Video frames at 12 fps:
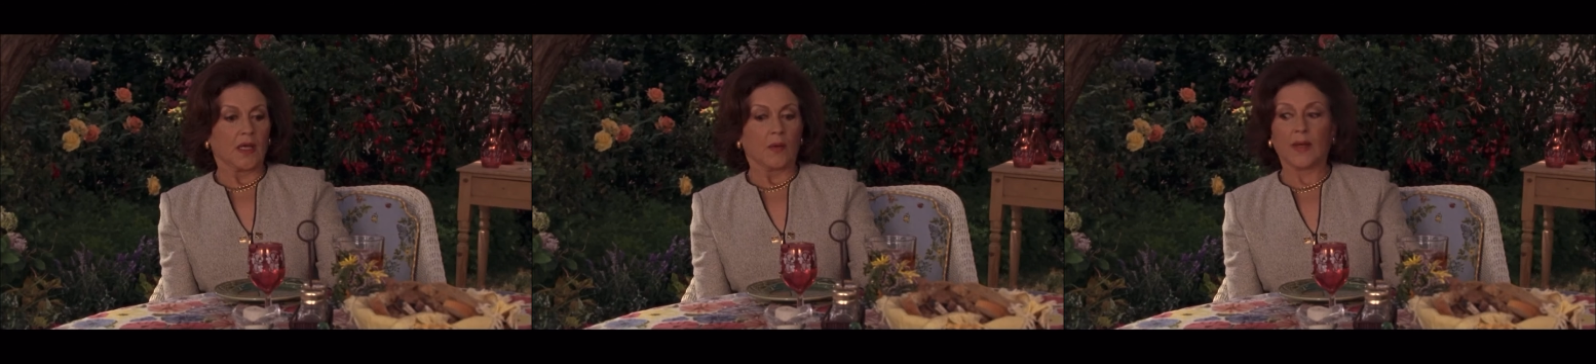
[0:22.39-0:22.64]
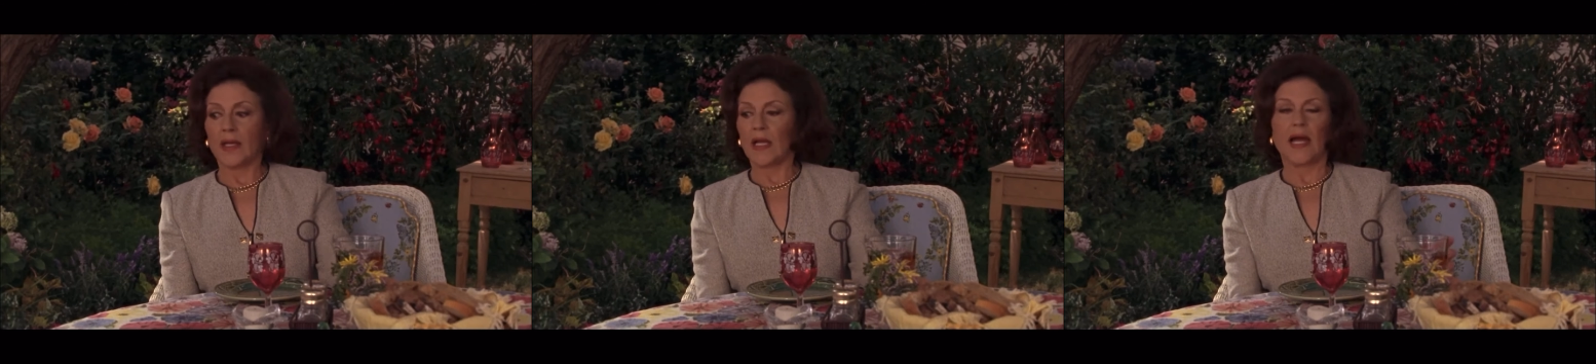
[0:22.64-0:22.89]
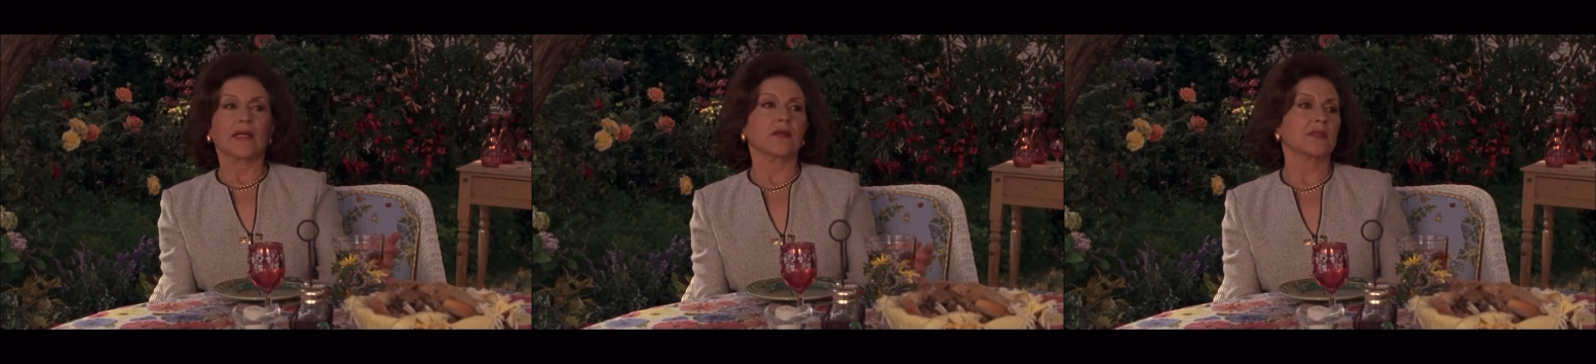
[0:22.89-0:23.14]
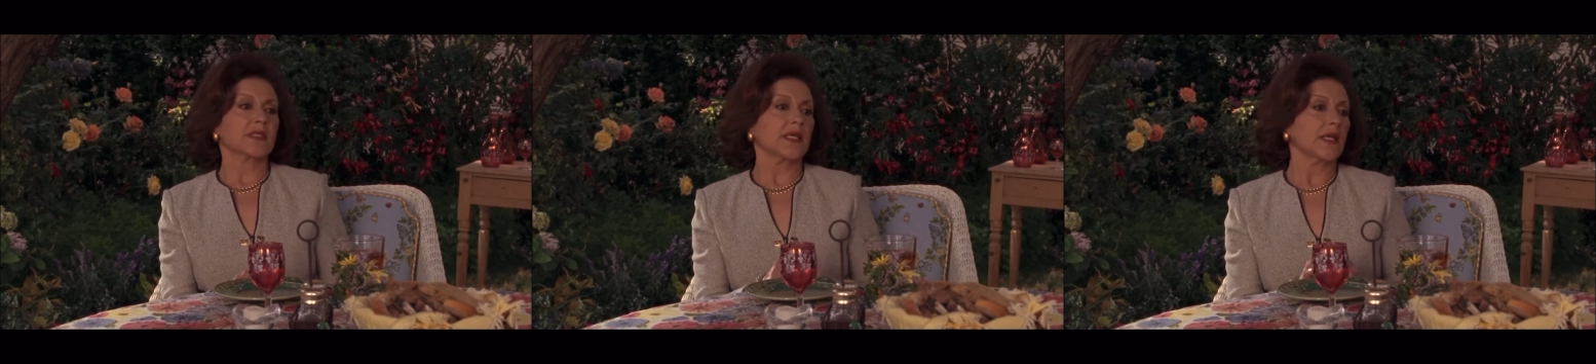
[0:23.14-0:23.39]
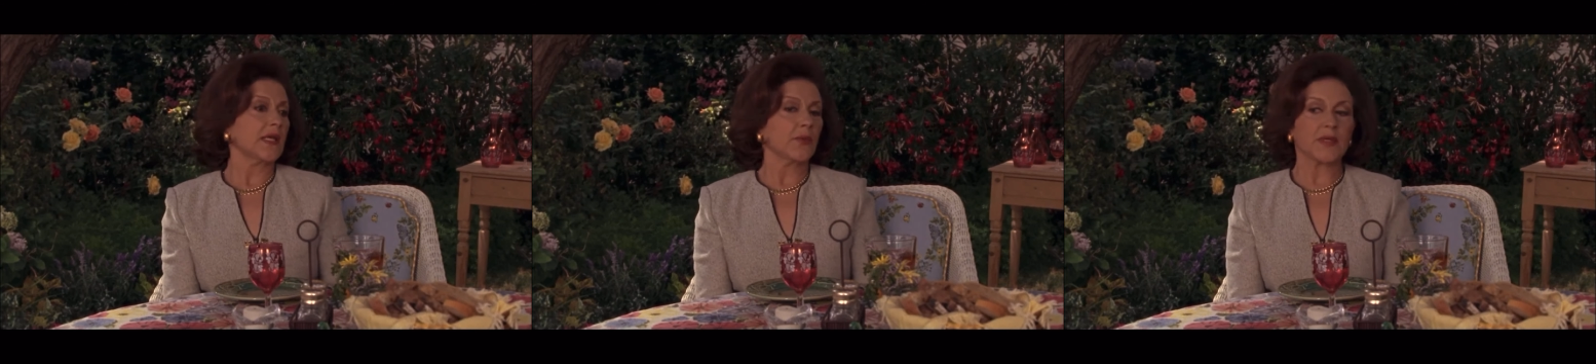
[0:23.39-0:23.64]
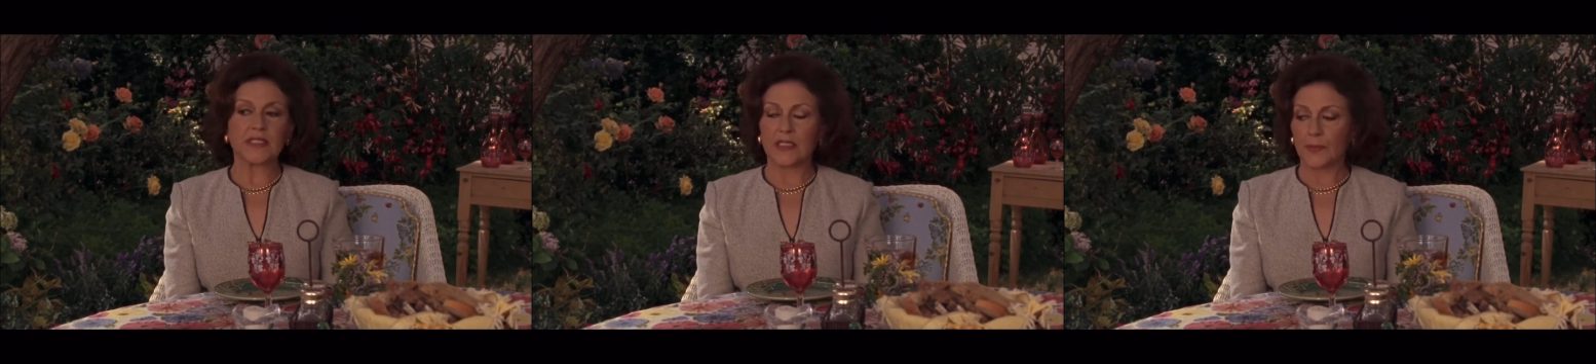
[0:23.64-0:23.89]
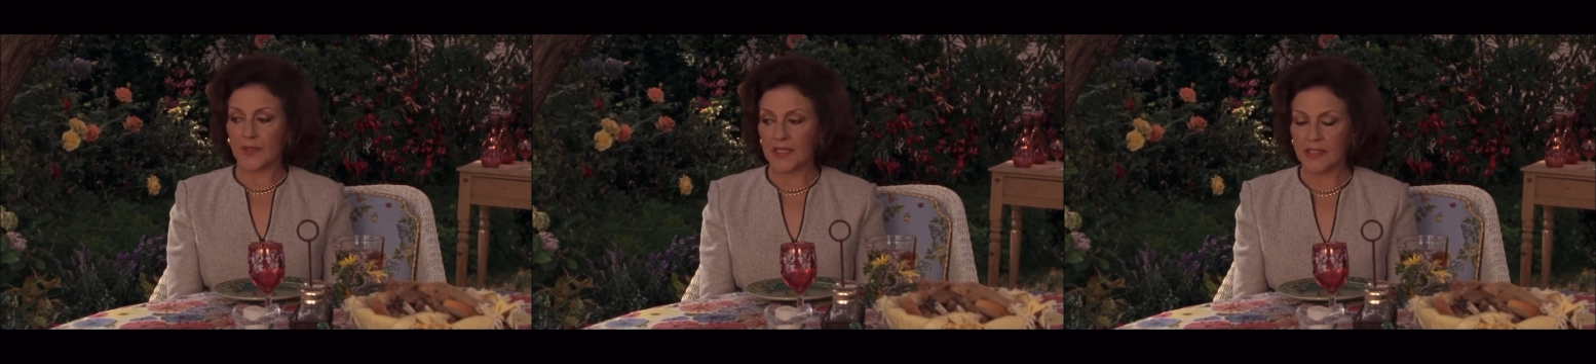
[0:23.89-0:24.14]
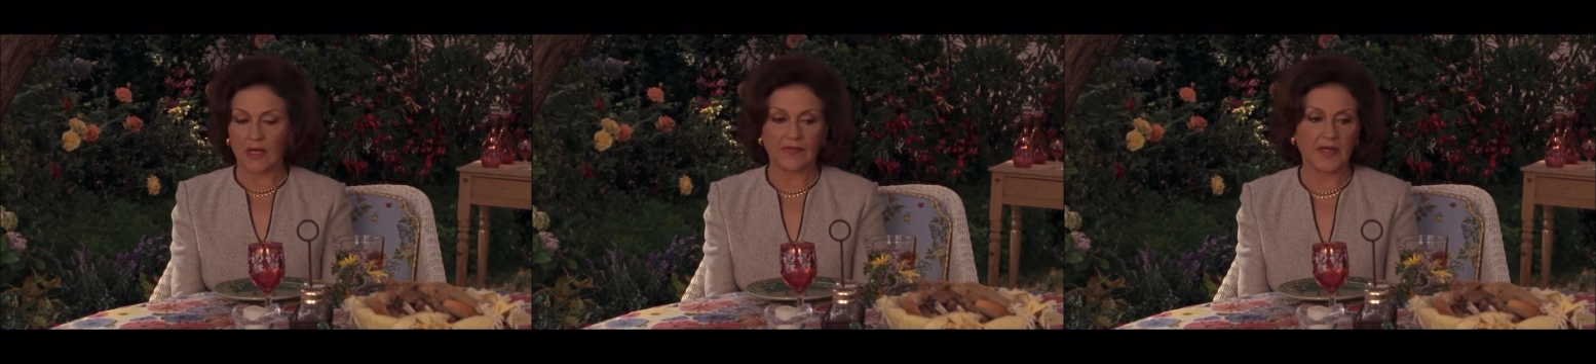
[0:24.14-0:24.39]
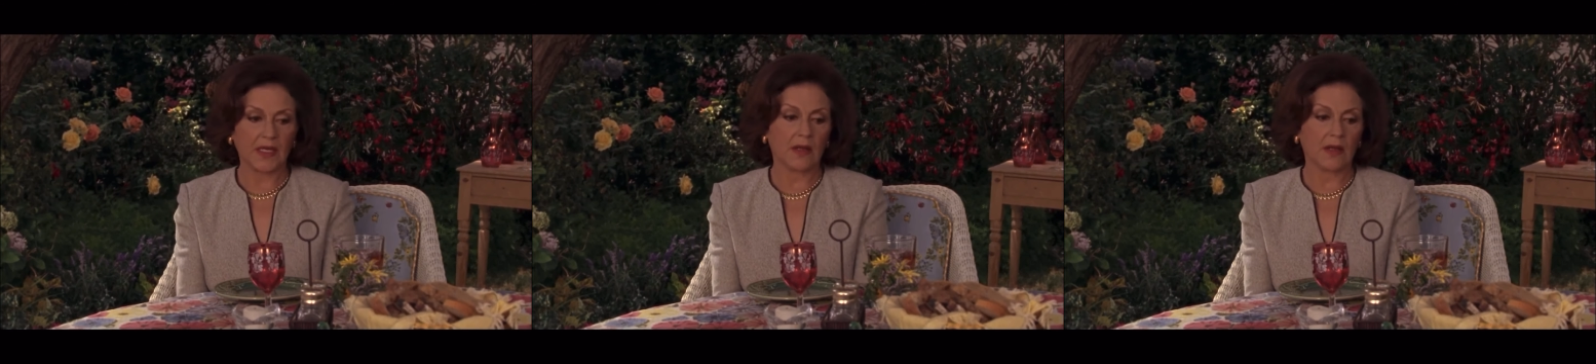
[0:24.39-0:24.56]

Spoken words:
Well, I don't see any reason to put this off any